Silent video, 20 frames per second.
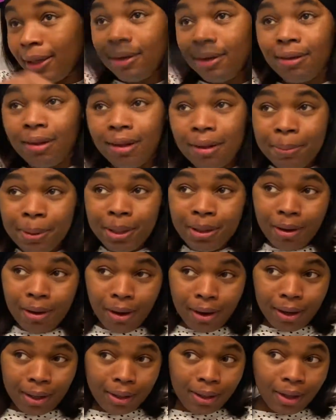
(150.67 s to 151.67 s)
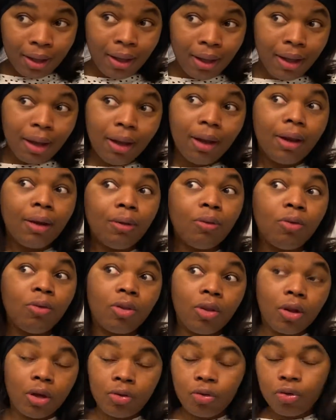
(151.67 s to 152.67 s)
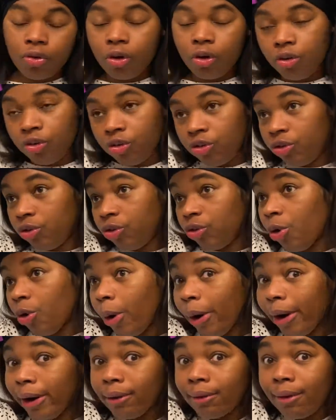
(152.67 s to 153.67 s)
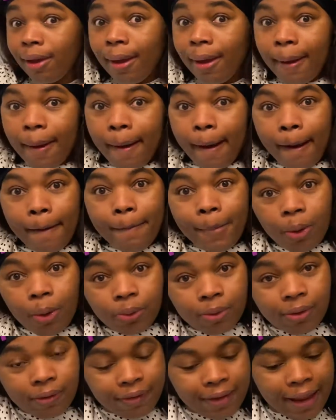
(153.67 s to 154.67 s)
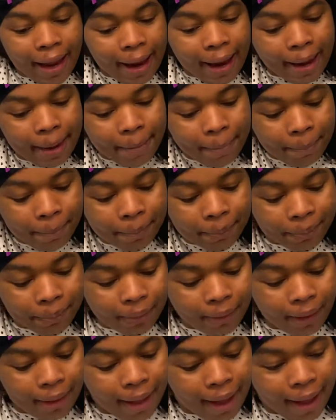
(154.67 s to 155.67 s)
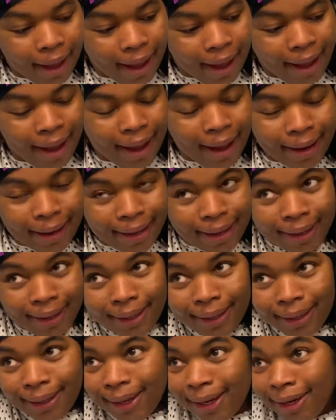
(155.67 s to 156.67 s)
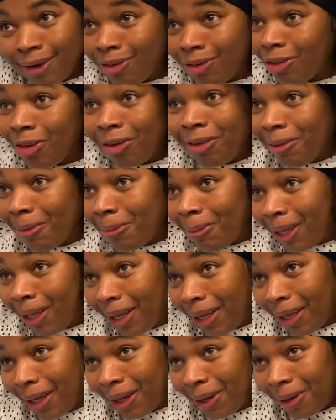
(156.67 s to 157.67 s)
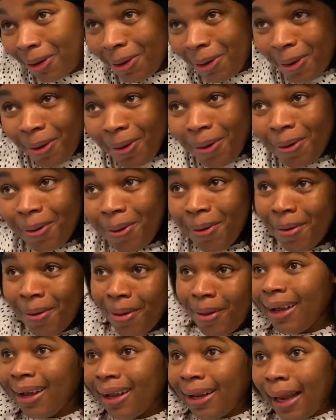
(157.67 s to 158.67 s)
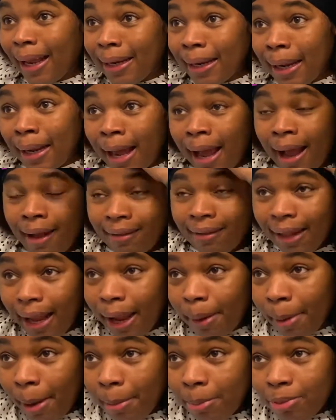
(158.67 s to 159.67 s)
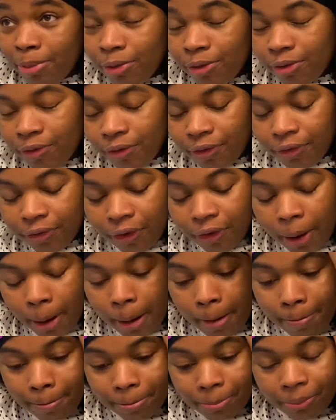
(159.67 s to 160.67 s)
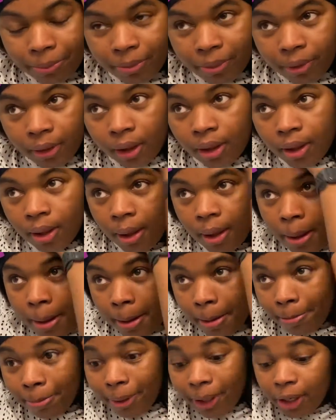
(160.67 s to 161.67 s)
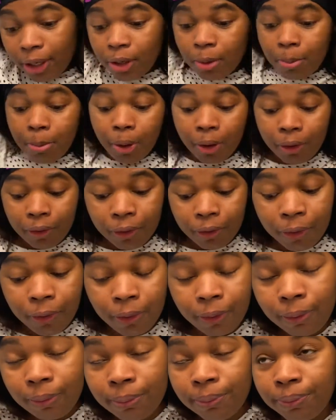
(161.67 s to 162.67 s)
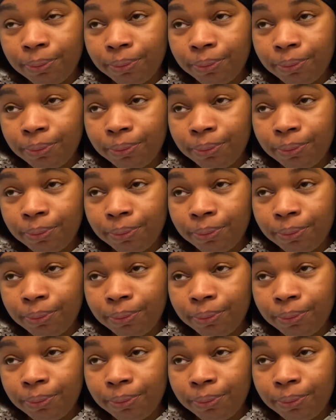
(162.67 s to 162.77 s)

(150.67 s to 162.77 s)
needs to be done in such a short amount of time. And it's just me, you know? Like, the last time I moved from Peterborough